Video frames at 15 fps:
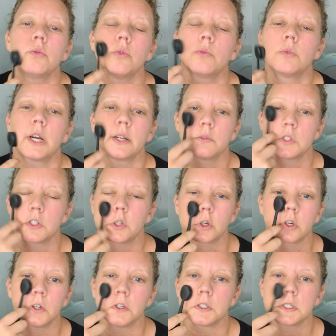round
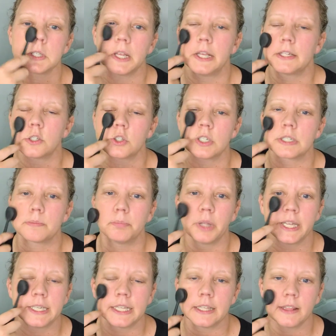circles, it's just
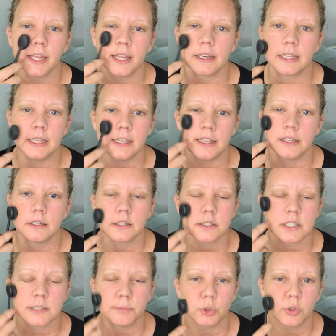blending that in
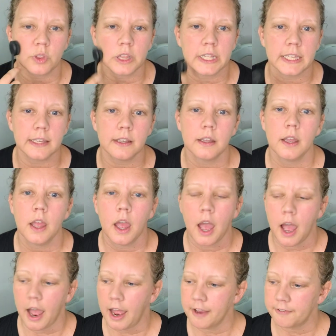smoothly.
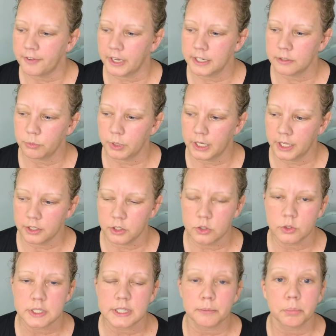I find when I
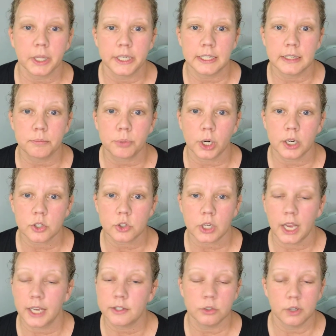use the blending brush,
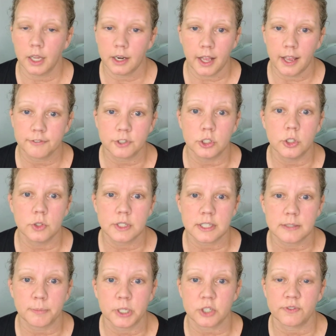I do not have to use as
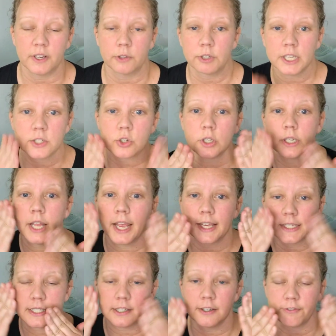much foundation
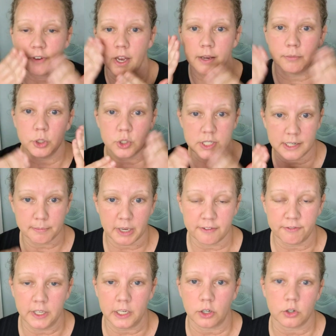as if I'm using my
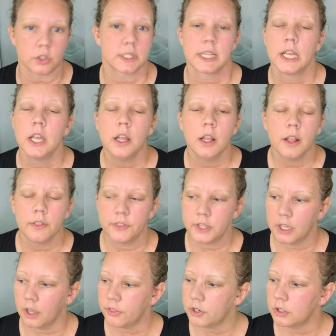fingers.
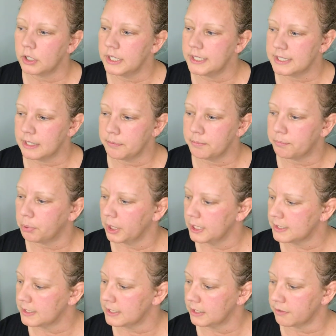The other is it
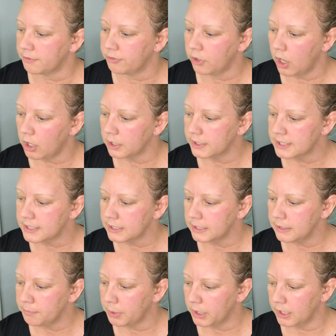blends it
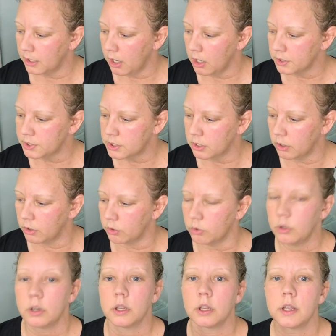flawlessly, but it
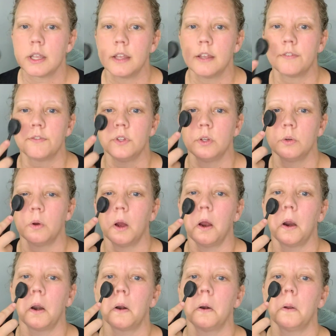also, if you
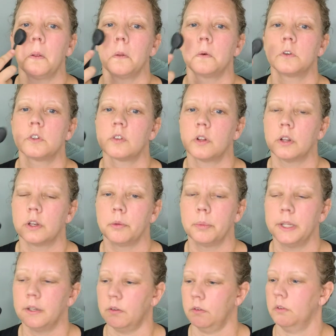are just a little
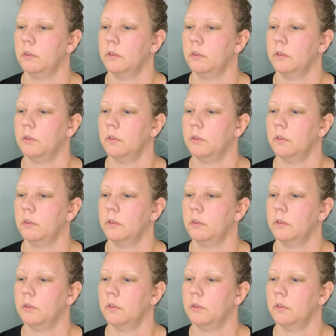bit,